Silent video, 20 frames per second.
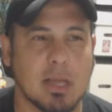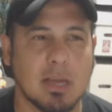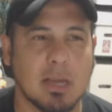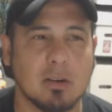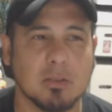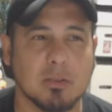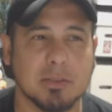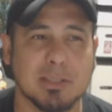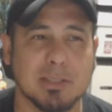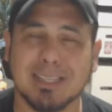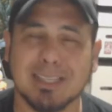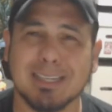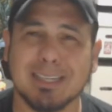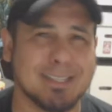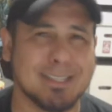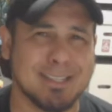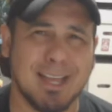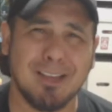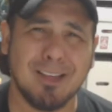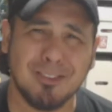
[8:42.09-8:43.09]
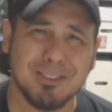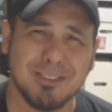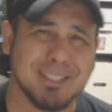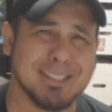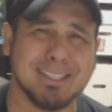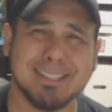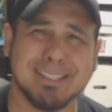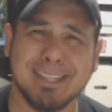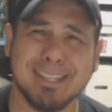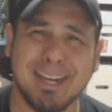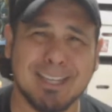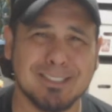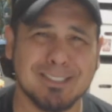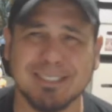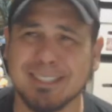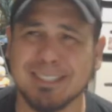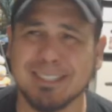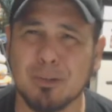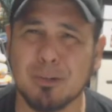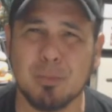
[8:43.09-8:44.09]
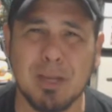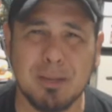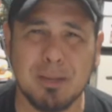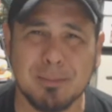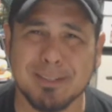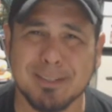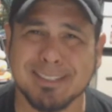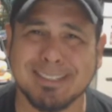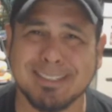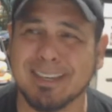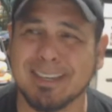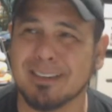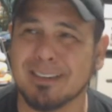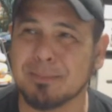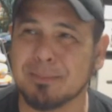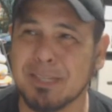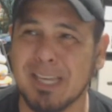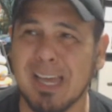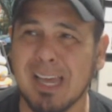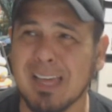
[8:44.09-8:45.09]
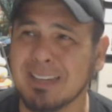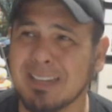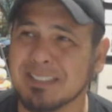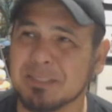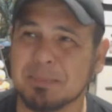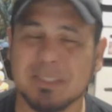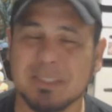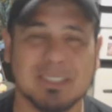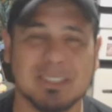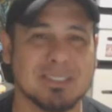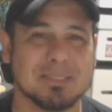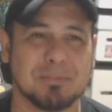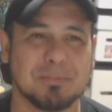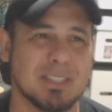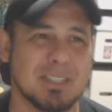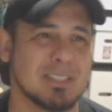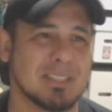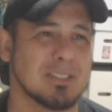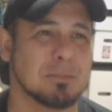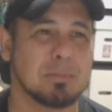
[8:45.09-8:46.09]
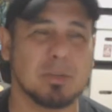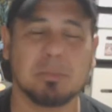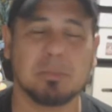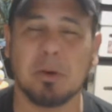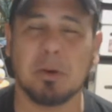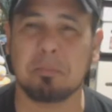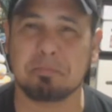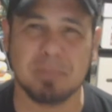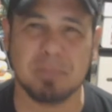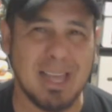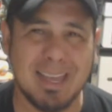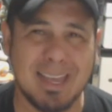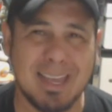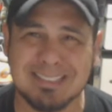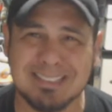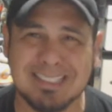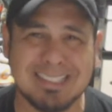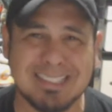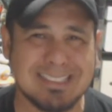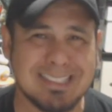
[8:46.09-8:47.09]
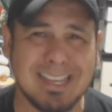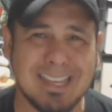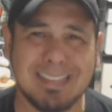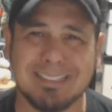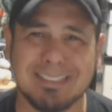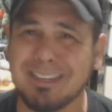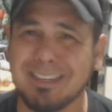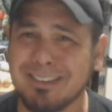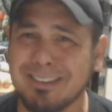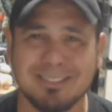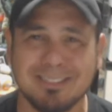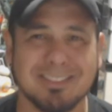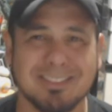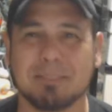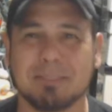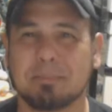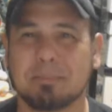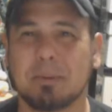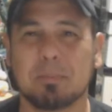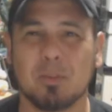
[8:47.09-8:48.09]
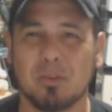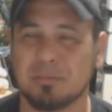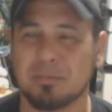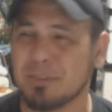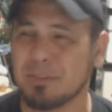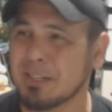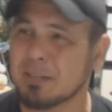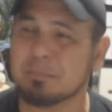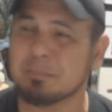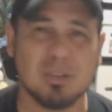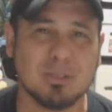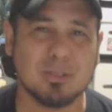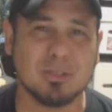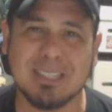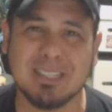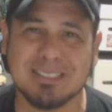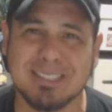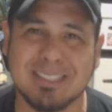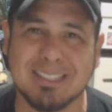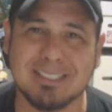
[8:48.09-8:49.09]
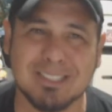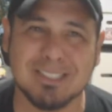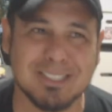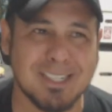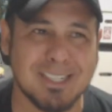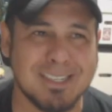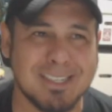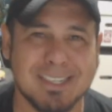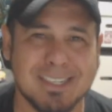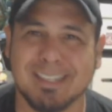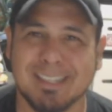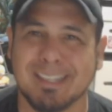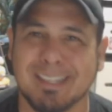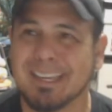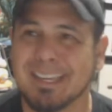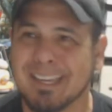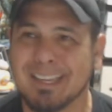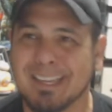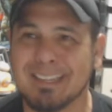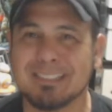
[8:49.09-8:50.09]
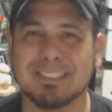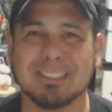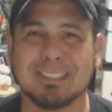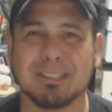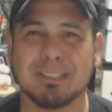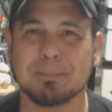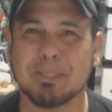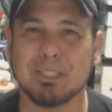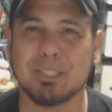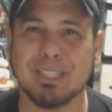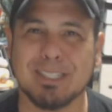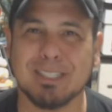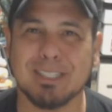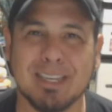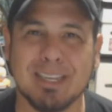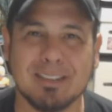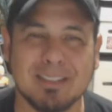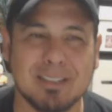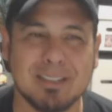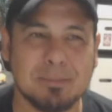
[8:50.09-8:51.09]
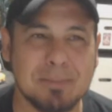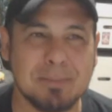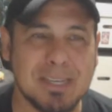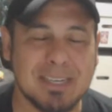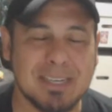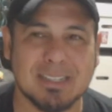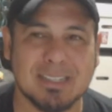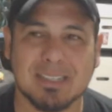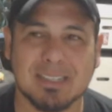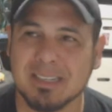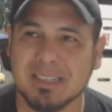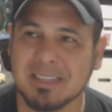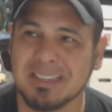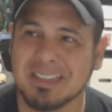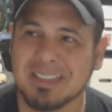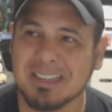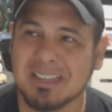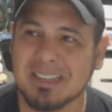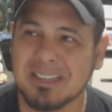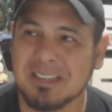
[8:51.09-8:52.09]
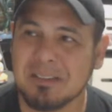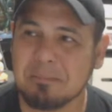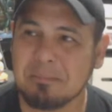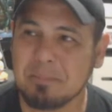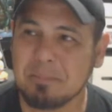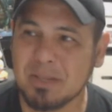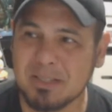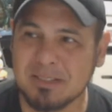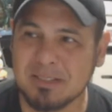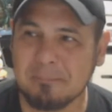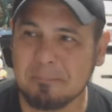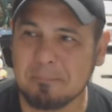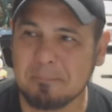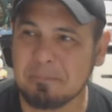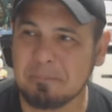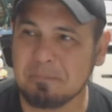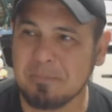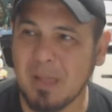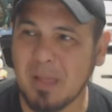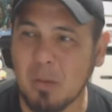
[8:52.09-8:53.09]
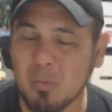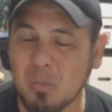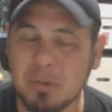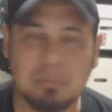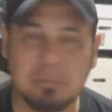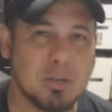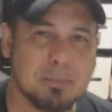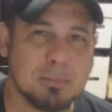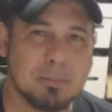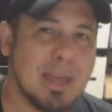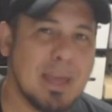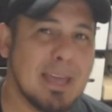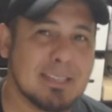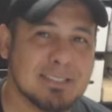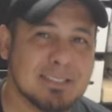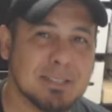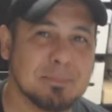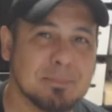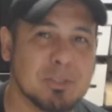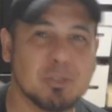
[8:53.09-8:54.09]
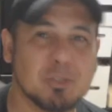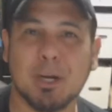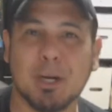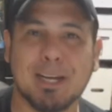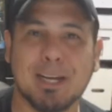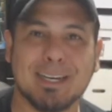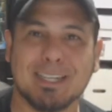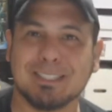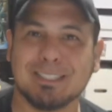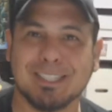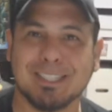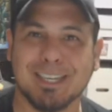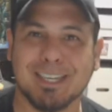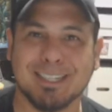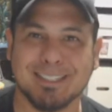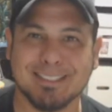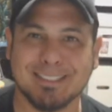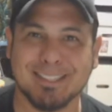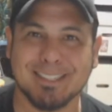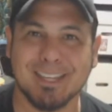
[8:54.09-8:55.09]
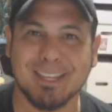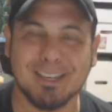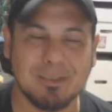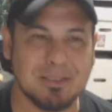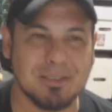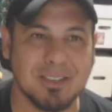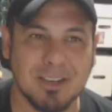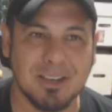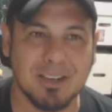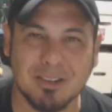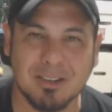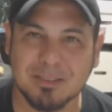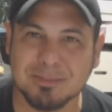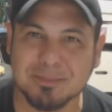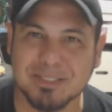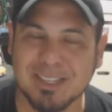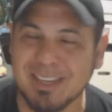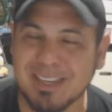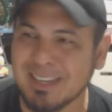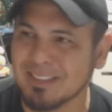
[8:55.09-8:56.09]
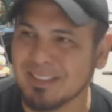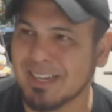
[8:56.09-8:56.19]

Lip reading: I don't think they can actually get away with it now, to be honest, because fucking you put them on blast, that's it, dude. Like, people will fucking protest that shit. That shit'll be shut down in a minute. But I wouldn't put it past them to try that shit. And you know what I'm saying?